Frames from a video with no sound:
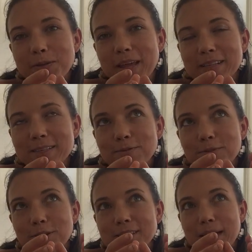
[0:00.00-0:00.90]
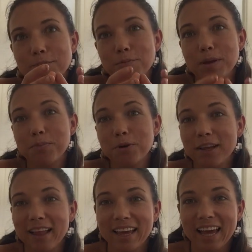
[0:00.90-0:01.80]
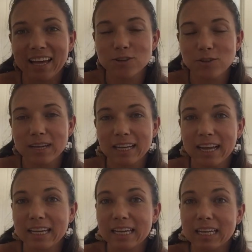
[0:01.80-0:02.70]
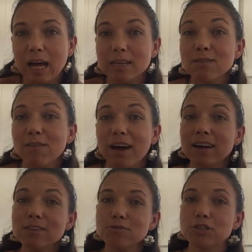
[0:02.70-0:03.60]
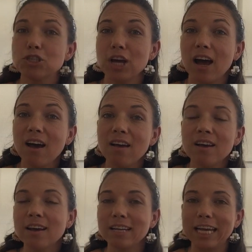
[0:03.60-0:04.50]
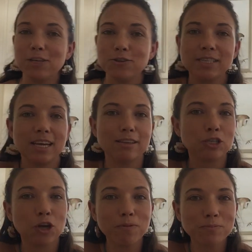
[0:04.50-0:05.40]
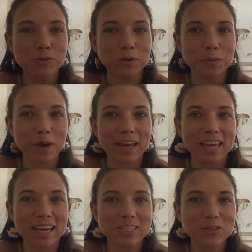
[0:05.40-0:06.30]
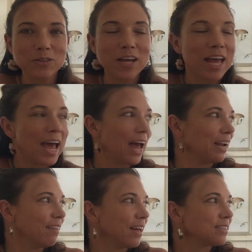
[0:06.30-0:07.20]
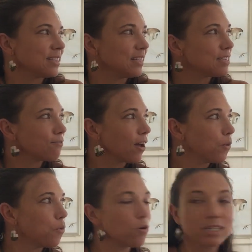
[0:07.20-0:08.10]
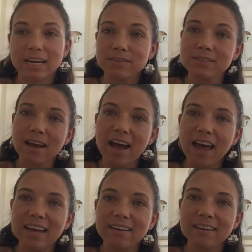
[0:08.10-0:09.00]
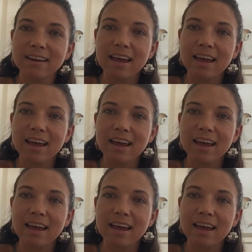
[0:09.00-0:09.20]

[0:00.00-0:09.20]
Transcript: that's, for example, me putting that candle in like a glass vase or a jar, like you see at the shops when you buy a candle. And in that sense, if I walked outside